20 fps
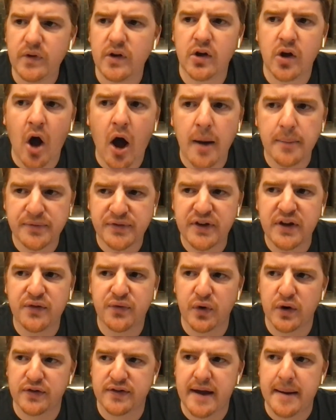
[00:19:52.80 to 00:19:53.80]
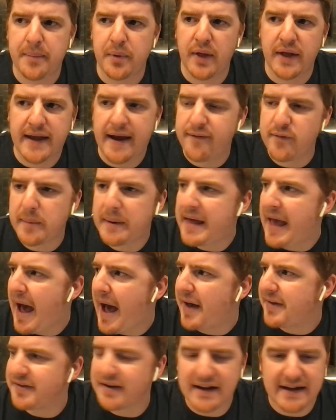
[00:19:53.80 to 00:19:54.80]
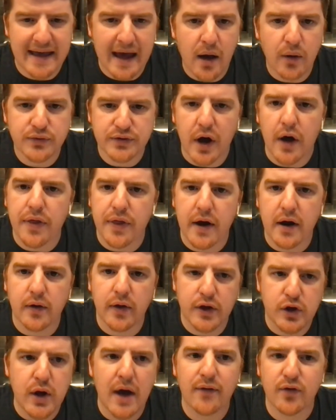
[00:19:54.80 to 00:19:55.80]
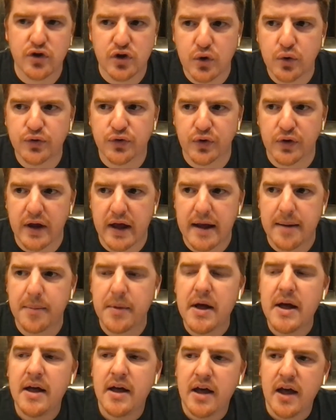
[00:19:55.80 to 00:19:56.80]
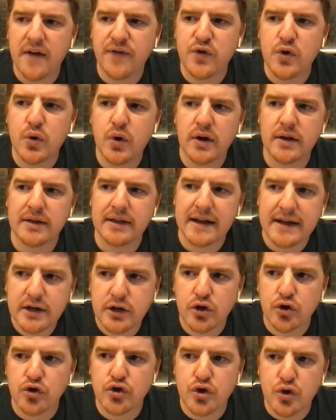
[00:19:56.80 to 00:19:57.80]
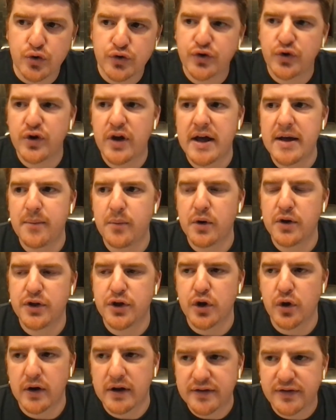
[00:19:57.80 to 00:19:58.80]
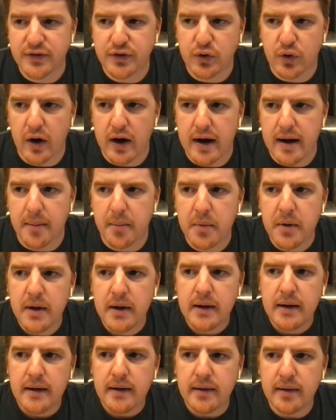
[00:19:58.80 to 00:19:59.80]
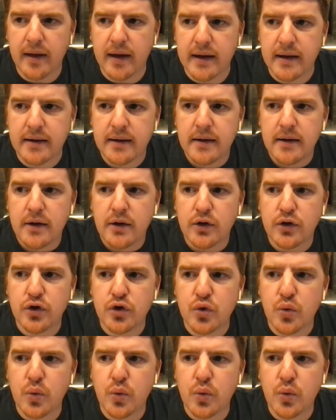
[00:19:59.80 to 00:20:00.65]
ComC, for example, like everybody has an account on there. Like you have a username. If you could link your username with your Instagram, like you